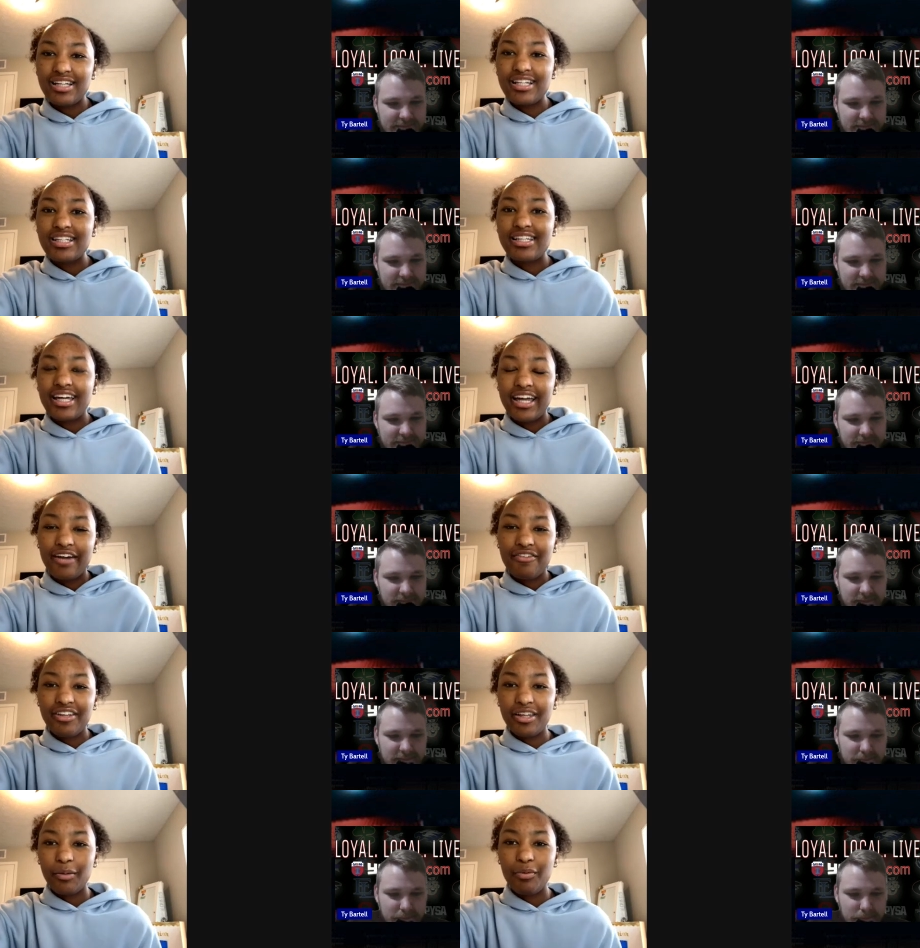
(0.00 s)
Speaker 1: not to take
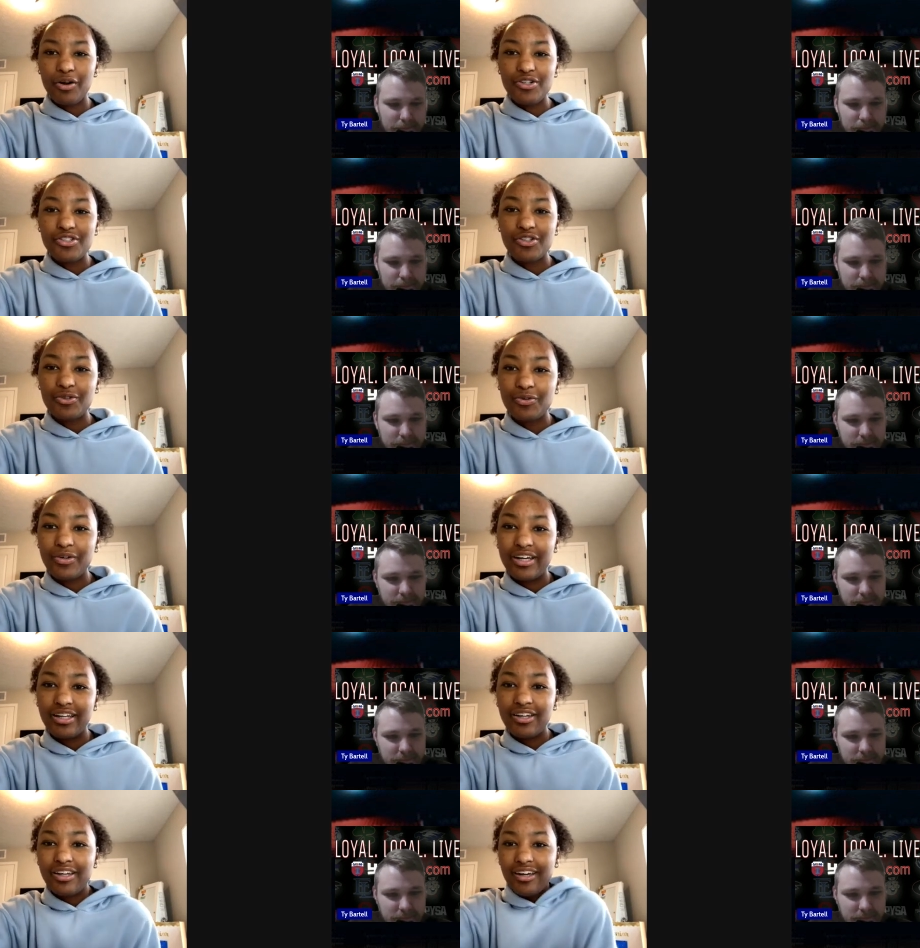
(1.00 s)
everything personal
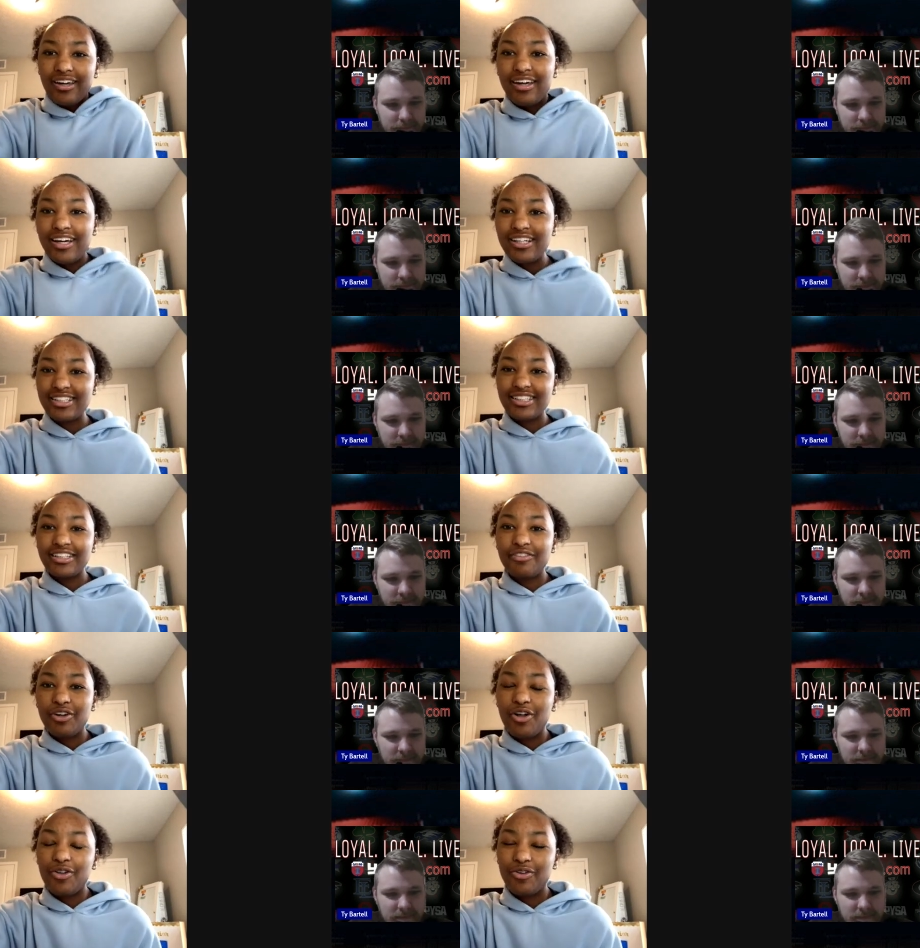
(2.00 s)
and
Speaker 2: just
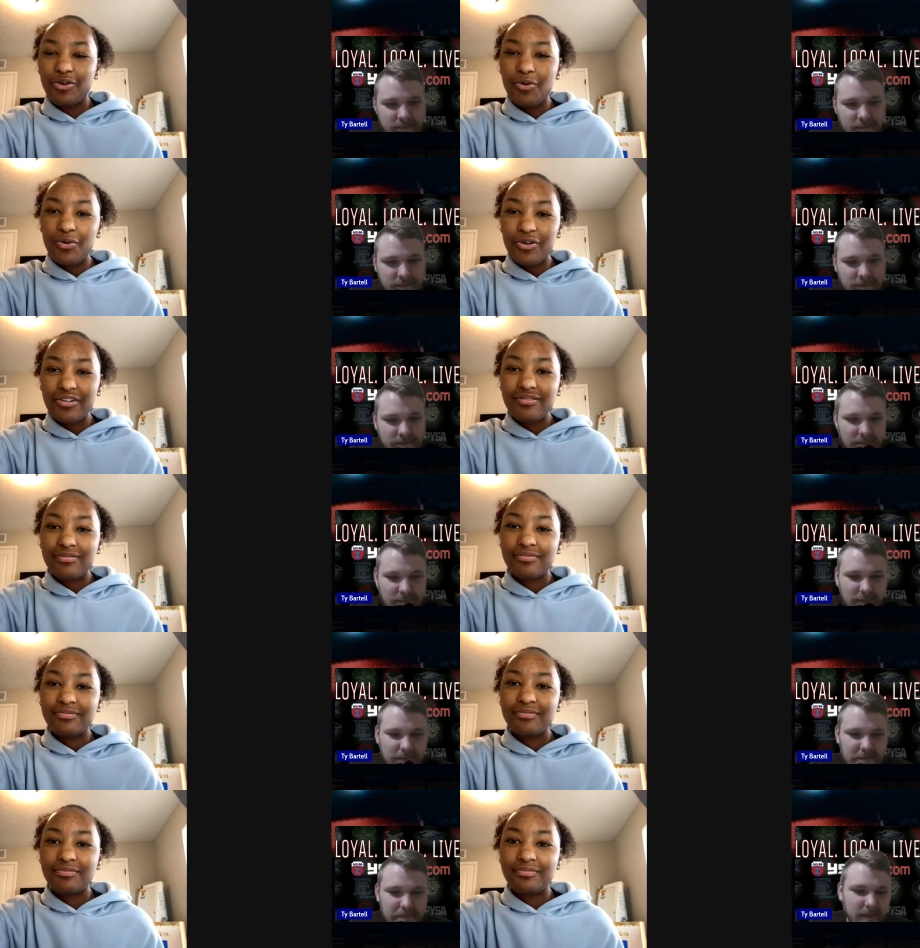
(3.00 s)
leave it all on the court
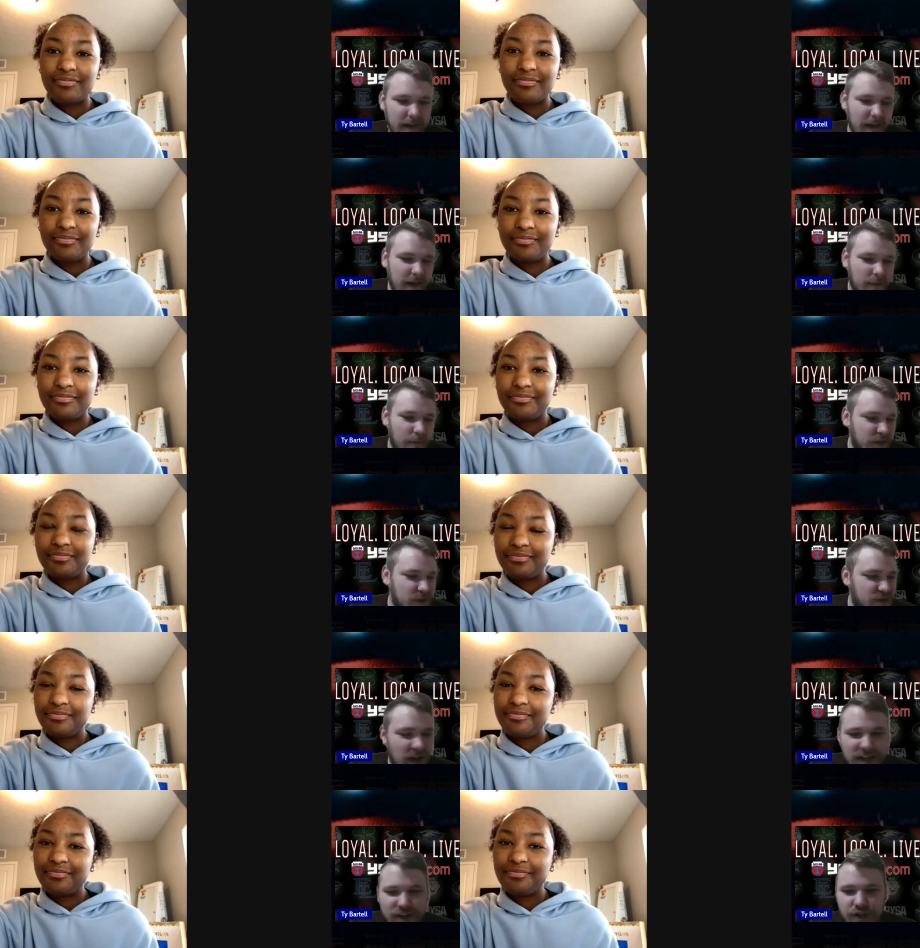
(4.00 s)
when you
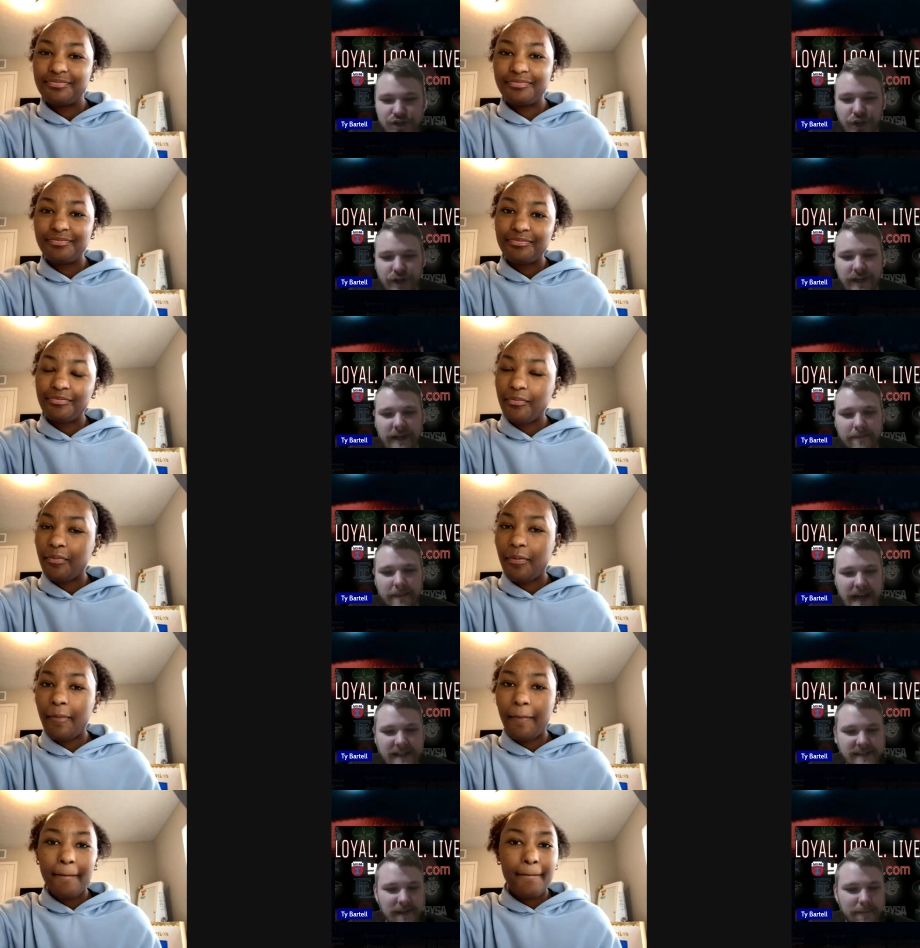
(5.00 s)
started your journey in
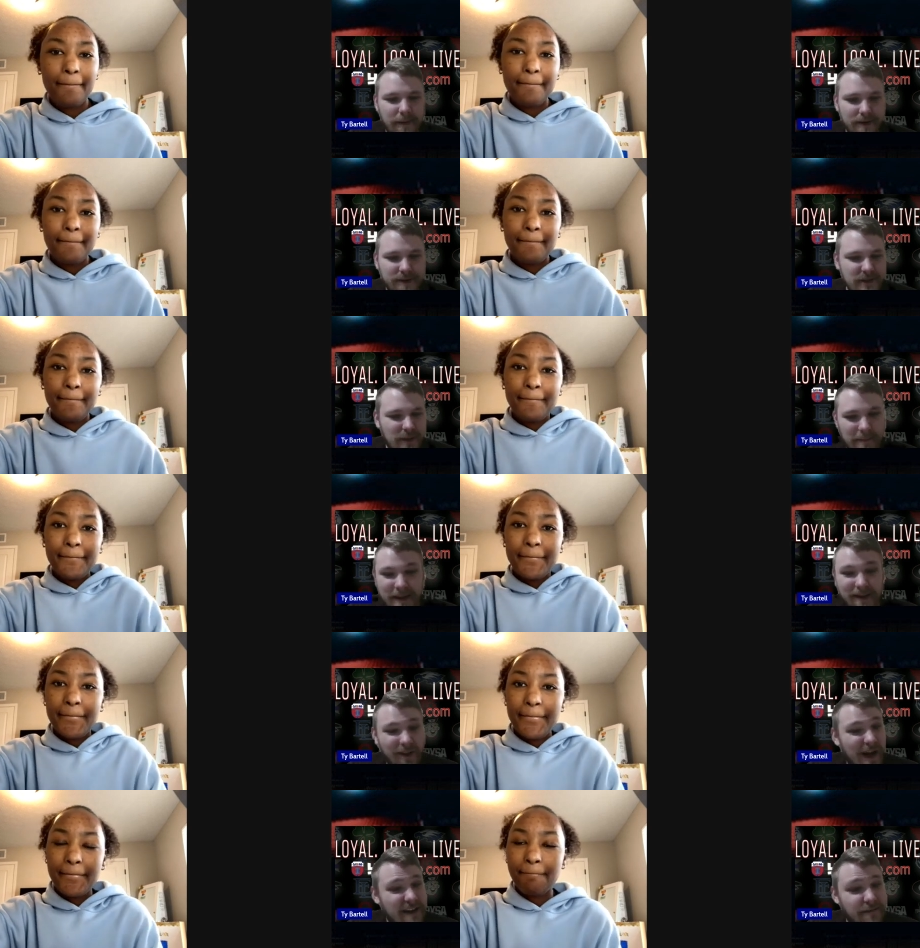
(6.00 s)
basketball too. I mean,
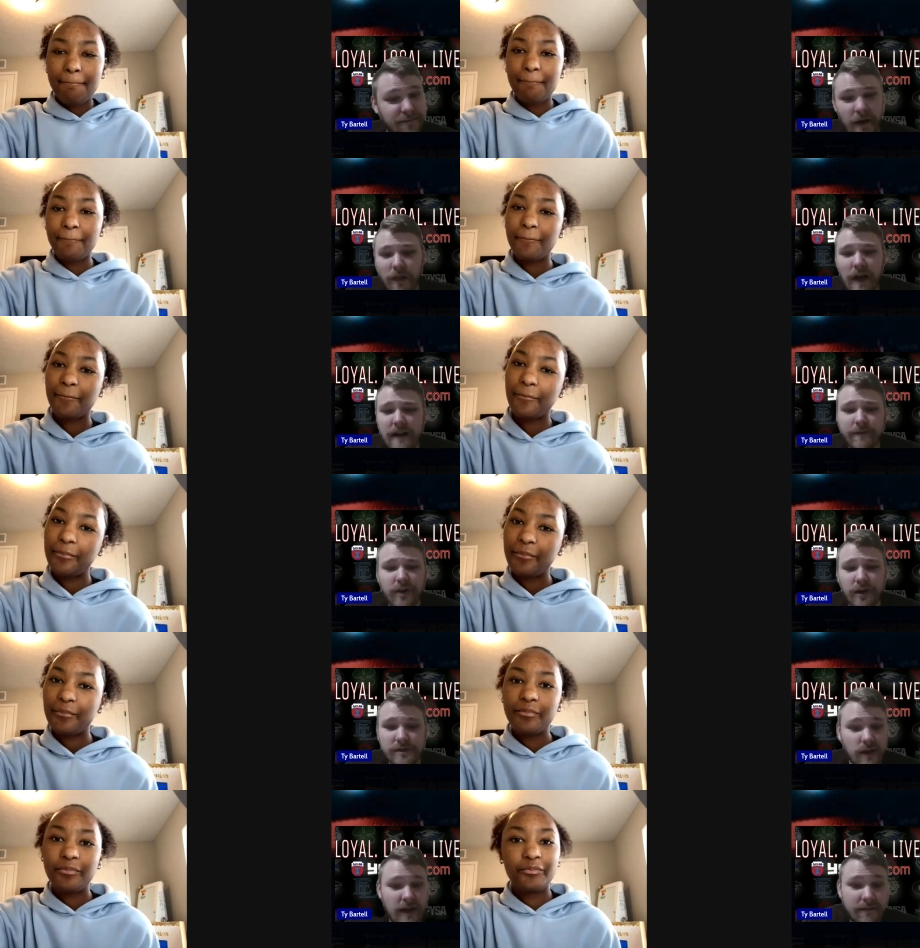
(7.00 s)
a lot of a lot of
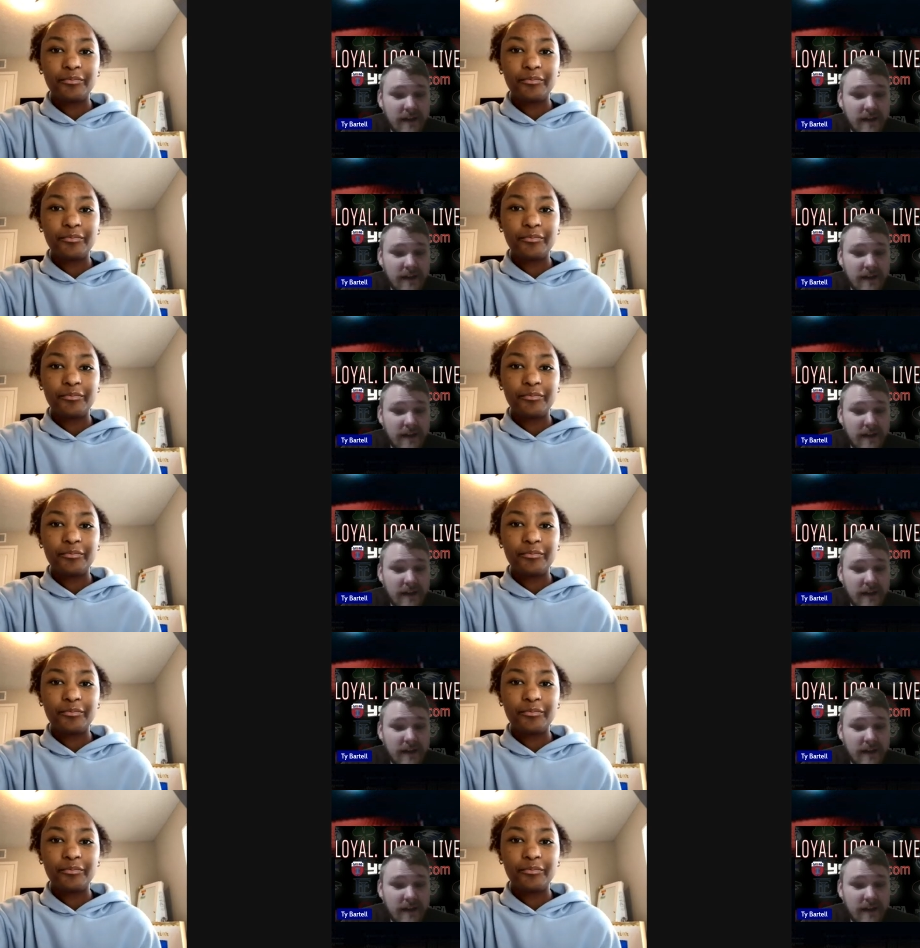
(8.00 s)
girls, a lot of